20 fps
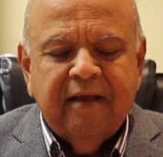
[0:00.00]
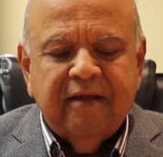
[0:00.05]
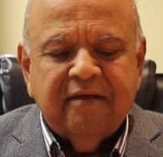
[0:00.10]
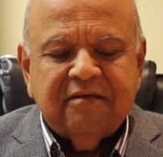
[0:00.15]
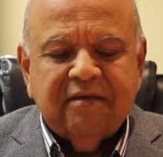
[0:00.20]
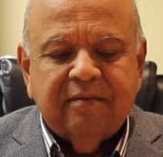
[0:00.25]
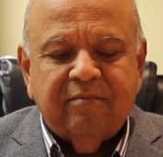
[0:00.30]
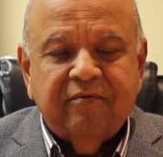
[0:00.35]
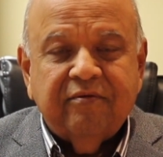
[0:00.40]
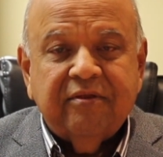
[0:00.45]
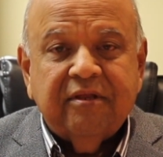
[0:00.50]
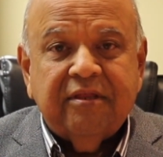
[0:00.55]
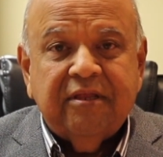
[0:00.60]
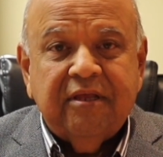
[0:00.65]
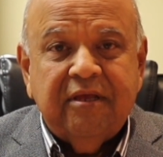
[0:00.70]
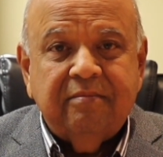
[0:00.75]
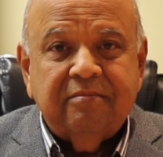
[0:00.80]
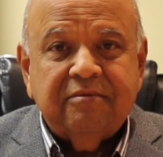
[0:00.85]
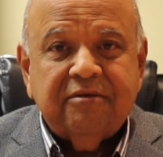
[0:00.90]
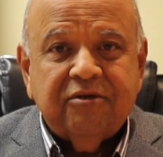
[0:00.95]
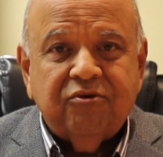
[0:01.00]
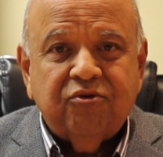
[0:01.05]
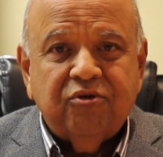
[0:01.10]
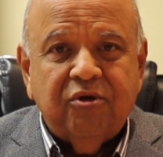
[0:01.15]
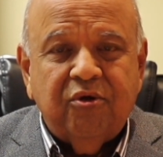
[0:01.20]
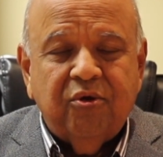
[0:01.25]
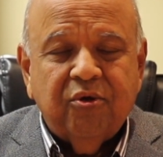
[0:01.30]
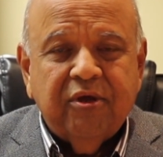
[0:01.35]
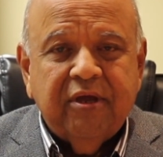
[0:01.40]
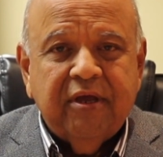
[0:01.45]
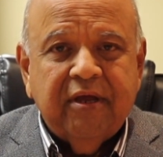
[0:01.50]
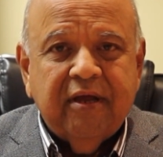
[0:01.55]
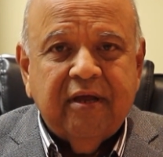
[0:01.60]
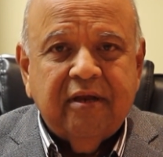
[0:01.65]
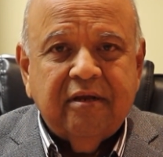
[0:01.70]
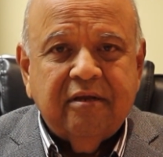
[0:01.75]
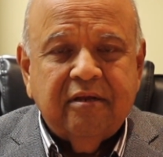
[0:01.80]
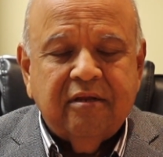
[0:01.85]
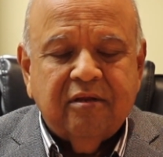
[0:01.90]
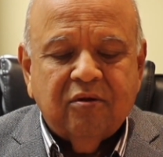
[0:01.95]
Some of the themes that you're looking
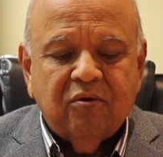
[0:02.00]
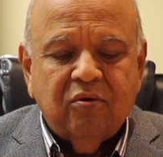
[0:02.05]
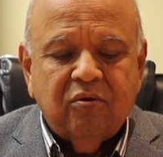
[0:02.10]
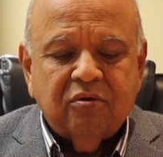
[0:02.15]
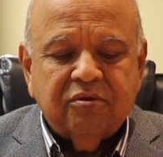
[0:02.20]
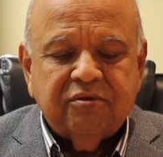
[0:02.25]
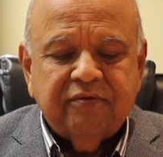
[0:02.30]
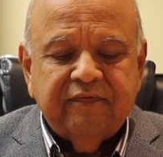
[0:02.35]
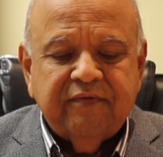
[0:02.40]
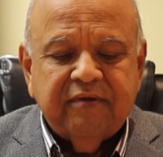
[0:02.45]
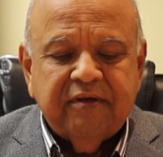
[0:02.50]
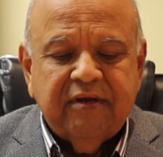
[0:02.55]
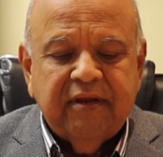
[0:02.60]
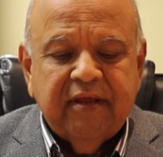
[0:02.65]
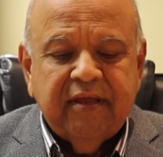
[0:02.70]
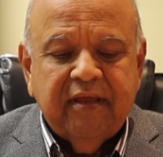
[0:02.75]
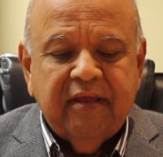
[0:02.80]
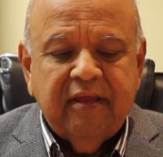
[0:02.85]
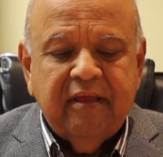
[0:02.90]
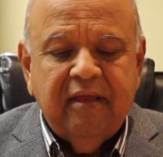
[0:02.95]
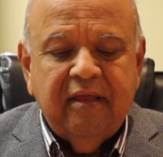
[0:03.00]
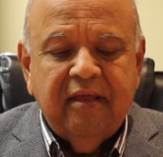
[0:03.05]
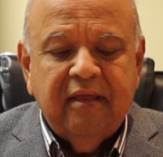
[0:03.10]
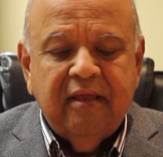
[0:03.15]
at in the course of the day,